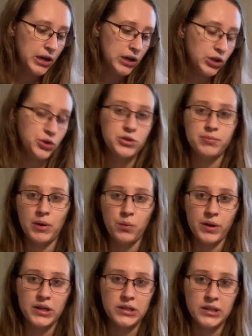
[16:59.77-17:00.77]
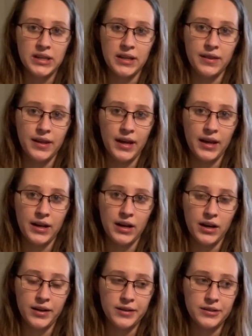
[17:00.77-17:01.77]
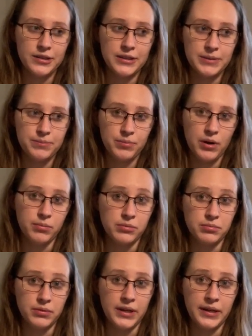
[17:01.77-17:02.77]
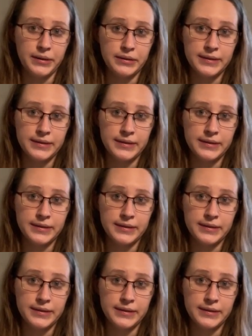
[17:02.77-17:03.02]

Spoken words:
lose my will and then probably